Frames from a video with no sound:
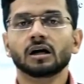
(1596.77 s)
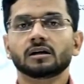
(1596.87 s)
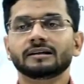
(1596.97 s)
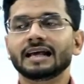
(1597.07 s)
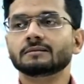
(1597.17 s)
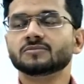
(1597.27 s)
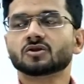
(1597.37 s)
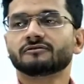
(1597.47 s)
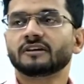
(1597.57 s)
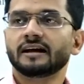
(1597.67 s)

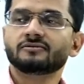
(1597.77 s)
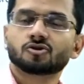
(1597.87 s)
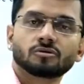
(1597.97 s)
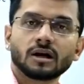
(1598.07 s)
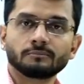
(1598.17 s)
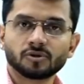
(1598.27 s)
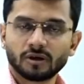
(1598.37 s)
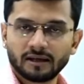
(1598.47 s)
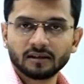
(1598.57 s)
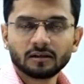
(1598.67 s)
realms of life should
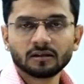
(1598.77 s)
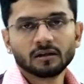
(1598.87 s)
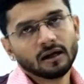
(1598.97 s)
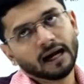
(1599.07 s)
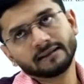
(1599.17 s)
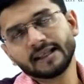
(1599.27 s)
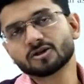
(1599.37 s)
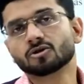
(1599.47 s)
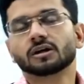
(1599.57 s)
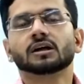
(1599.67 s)
come together
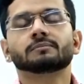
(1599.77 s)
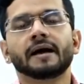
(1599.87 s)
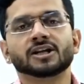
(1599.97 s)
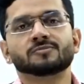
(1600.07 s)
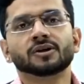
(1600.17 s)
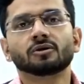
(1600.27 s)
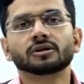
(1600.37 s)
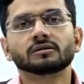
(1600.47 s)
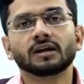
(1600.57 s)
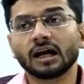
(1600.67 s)
and they should conduct
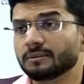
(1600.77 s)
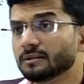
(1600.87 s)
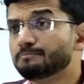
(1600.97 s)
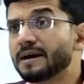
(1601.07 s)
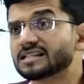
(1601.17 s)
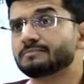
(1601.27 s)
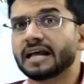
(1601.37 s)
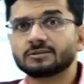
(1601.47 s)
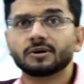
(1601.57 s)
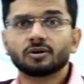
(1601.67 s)
management audit. That will be the
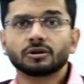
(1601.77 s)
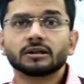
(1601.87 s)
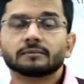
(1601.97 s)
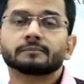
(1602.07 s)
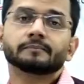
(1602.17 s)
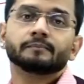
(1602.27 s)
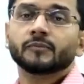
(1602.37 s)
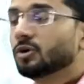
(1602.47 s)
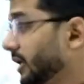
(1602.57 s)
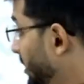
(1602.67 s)
best management audit.
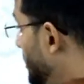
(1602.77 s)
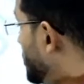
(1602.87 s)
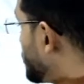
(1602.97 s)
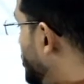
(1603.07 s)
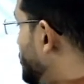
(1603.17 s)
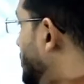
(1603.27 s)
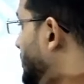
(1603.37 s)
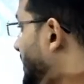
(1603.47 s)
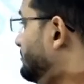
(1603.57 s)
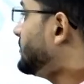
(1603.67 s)
Okay, so
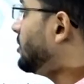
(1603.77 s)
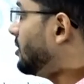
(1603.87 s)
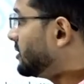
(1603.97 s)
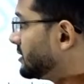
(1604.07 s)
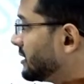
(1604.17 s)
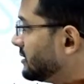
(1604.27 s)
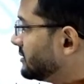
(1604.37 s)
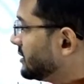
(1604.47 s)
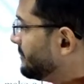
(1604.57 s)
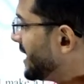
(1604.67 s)
the team or
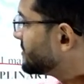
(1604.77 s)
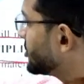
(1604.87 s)
the